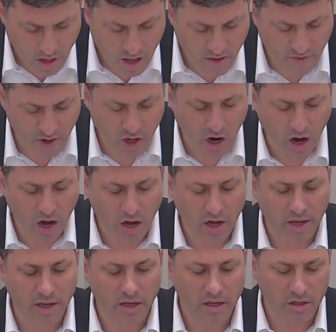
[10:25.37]
If a
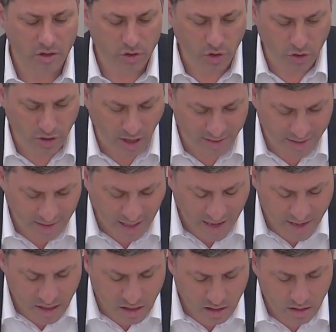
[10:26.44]
guy turned on the
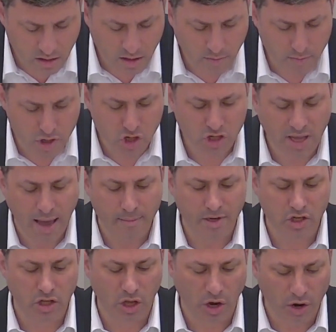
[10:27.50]
light,
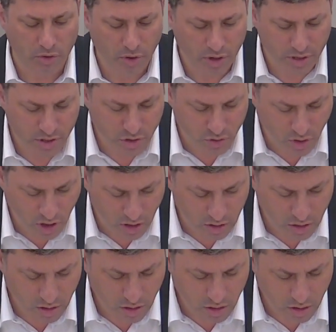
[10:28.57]
mishtamish la'oira Yisrael.
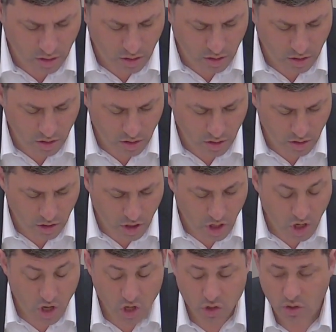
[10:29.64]

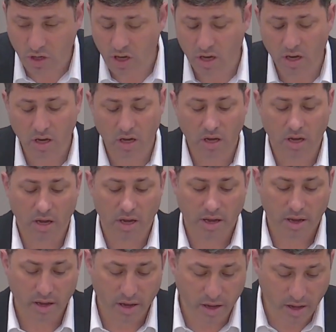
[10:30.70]
So
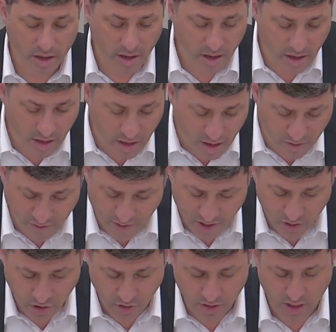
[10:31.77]
if he
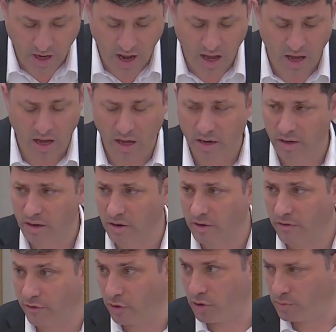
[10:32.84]
turned it on
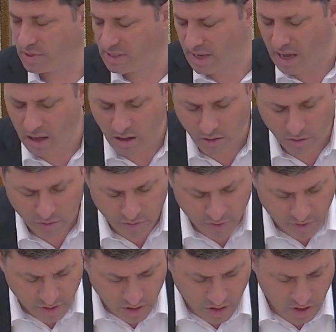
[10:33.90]
for
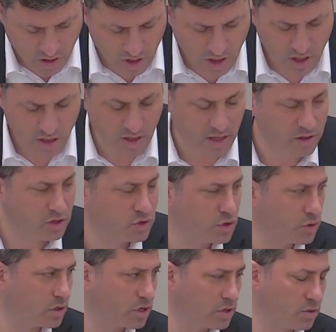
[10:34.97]
himself, then the
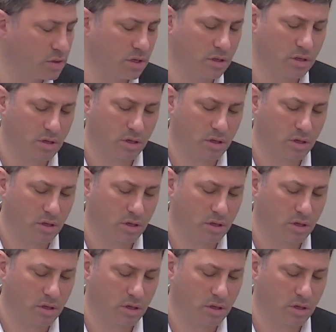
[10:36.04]
Jew could use it.